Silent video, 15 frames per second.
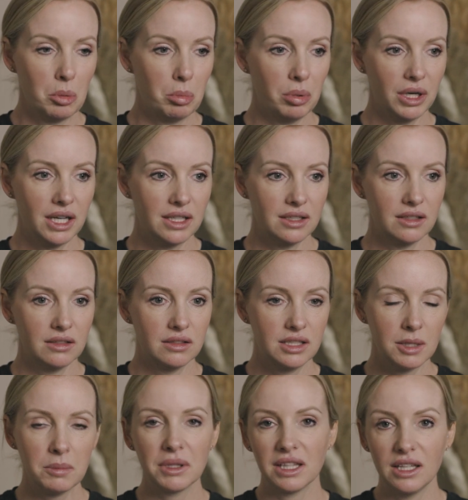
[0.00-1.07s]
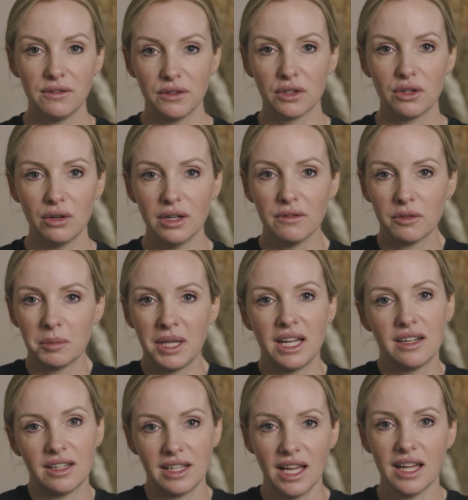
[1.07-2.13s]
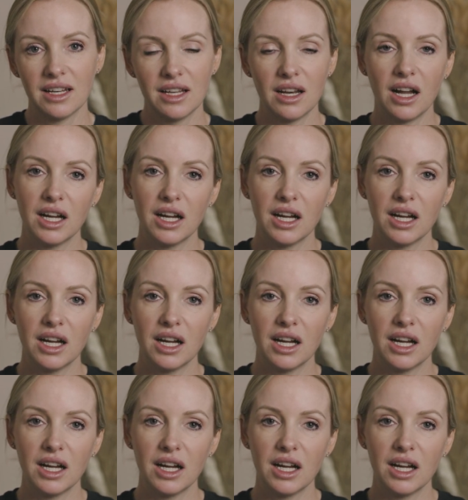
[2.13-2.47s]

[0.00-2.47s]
But typically, if you're going from Canon to Canon,